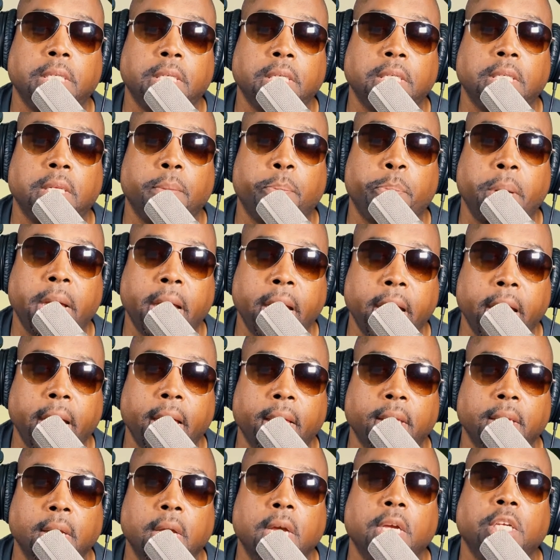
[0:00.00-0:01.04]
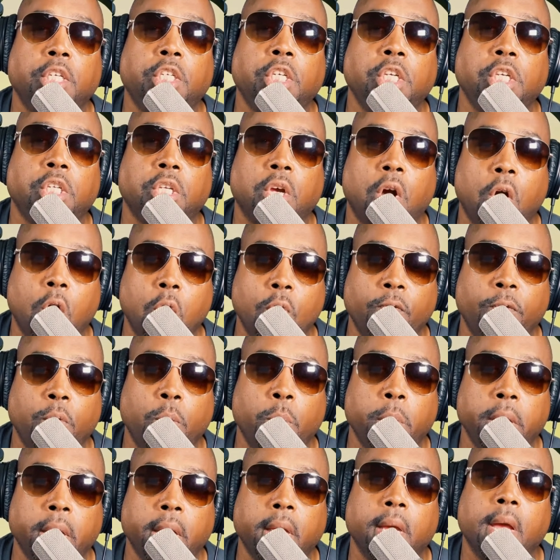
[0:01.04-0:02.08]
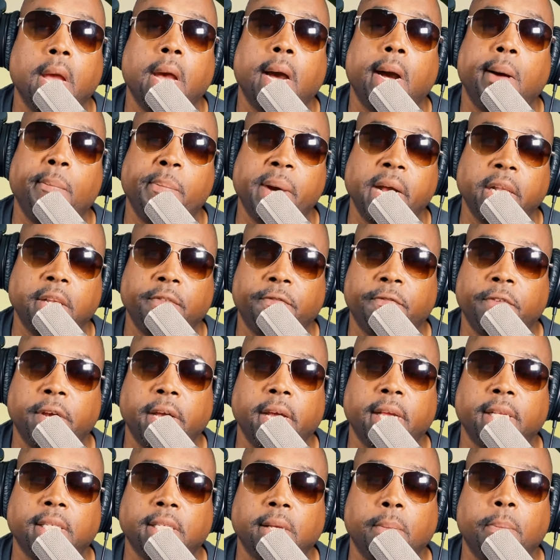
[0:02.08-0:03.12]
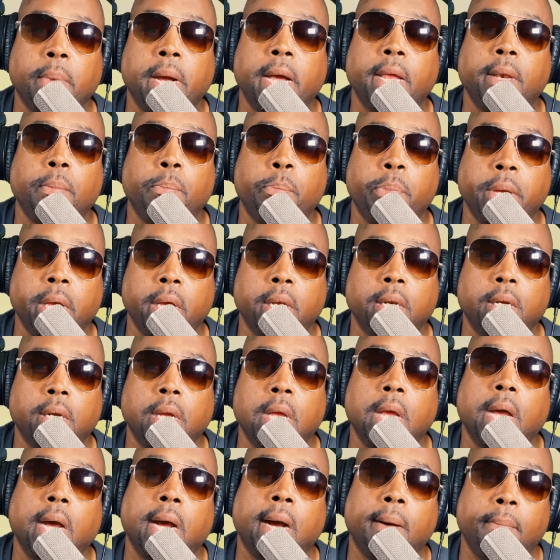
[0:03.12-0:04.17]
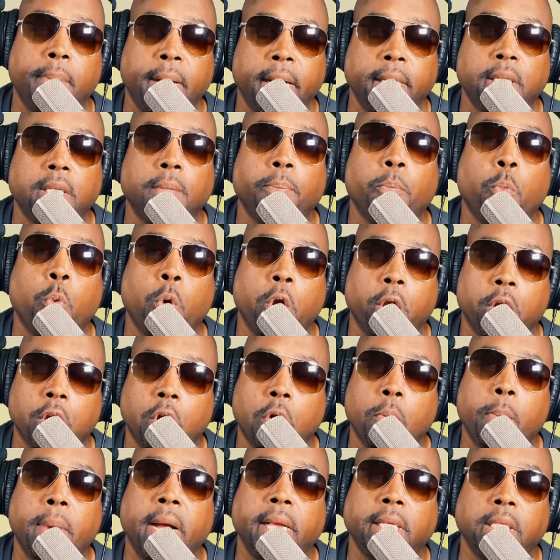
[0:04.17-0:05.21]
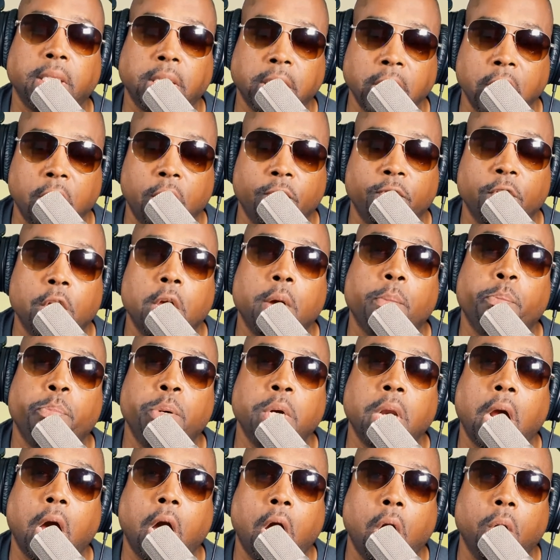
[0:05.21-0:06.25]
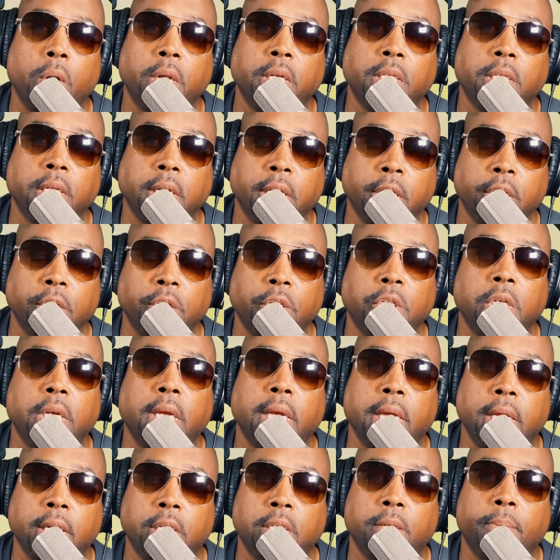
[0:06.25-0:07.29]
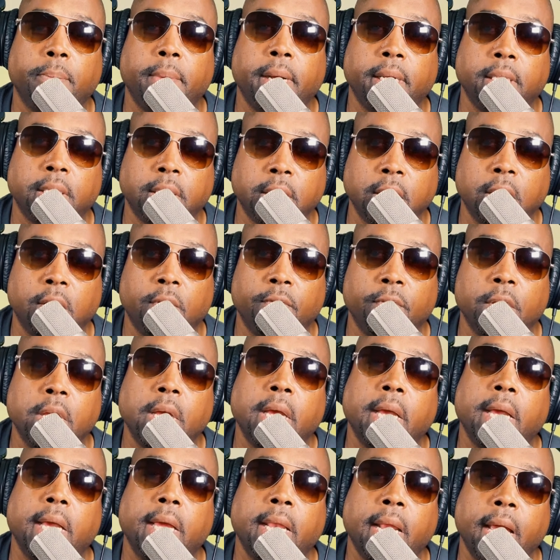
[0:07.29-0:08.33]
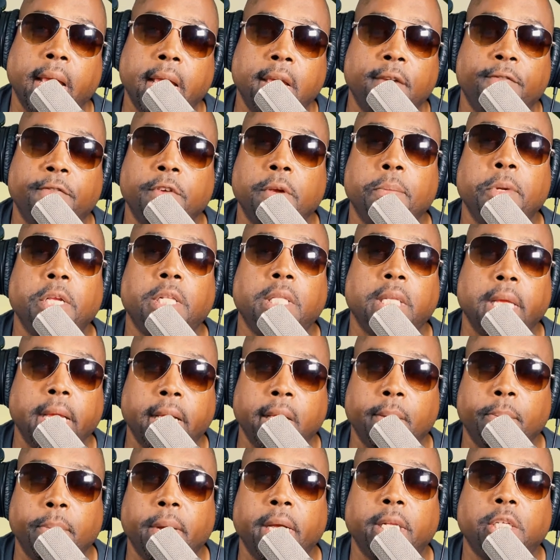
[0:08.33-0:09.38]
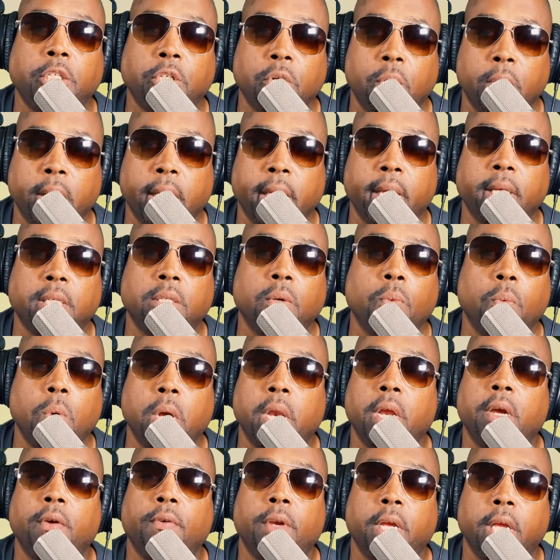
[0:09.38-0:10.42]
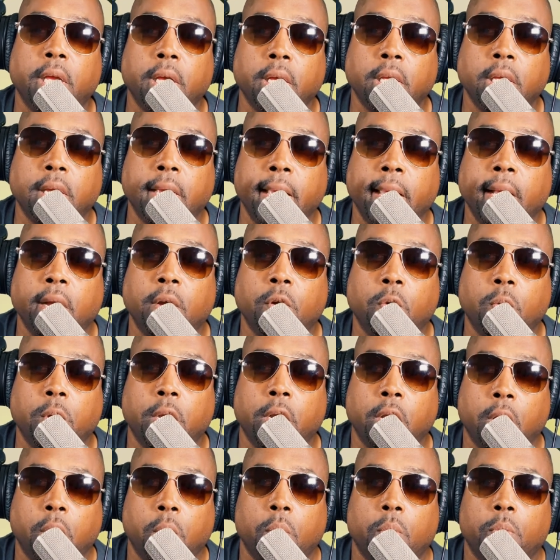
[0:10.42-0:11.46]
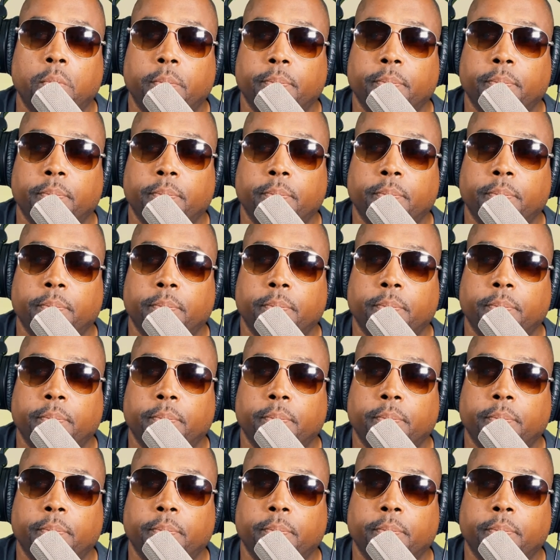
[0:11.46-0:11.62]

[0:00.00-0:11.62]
the path. She's over with. I'm about to find somebody better. I'm about to work on myself. Put all this energy into myself. And I ain't finna be thinking about your ass or whatever the hell you got going on.